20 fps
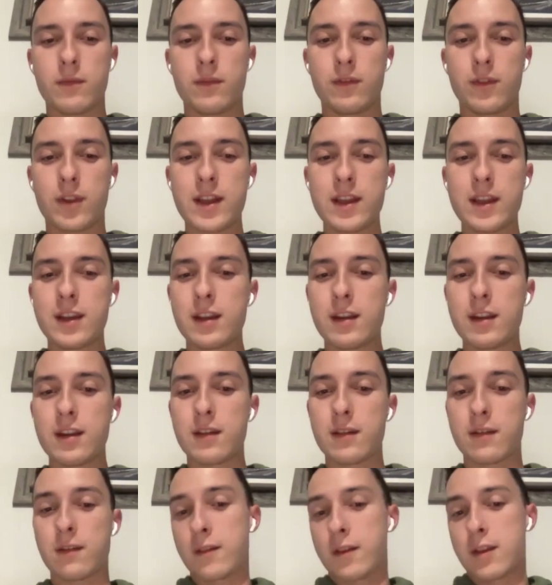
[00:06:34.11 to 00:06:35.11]

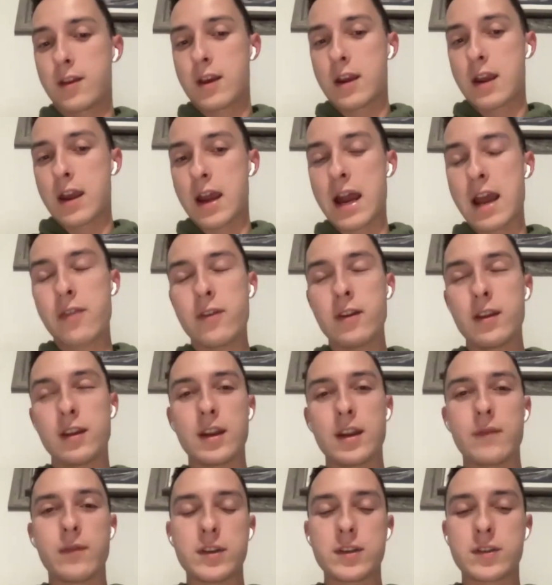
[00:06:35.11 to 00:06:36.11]
Lankinen, I think
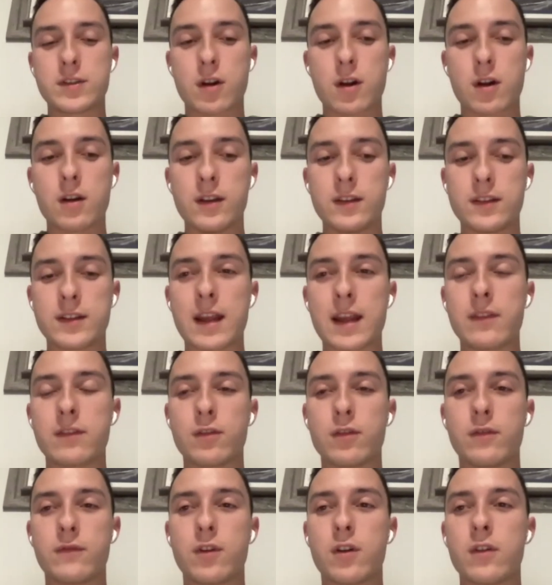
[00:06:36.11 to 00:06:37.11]
in every start he's had
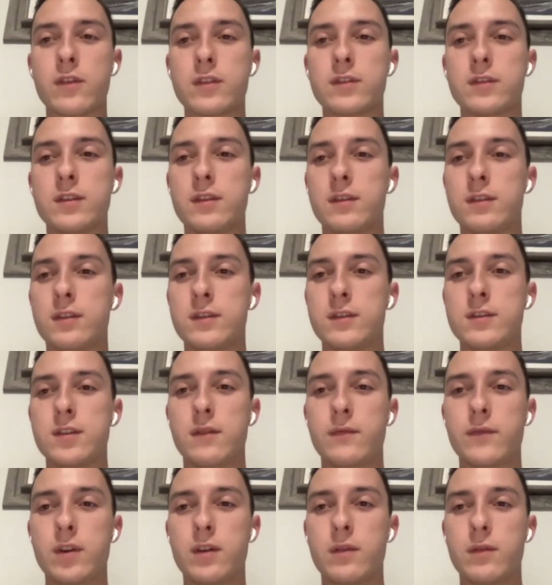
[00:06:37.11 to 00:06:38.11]
so far this season, he's
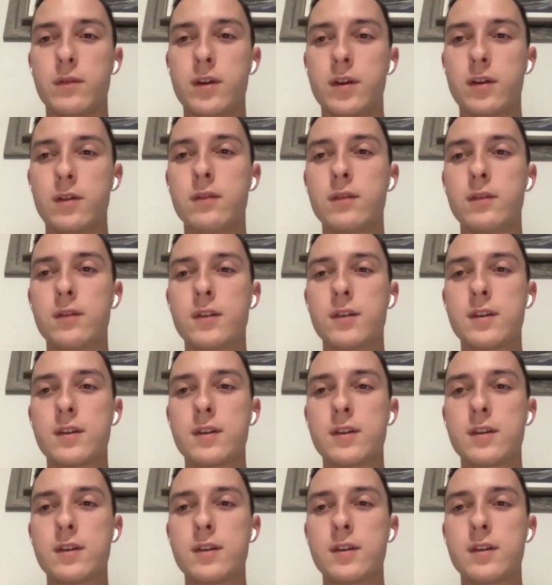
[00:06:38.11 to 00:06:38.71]
done very well.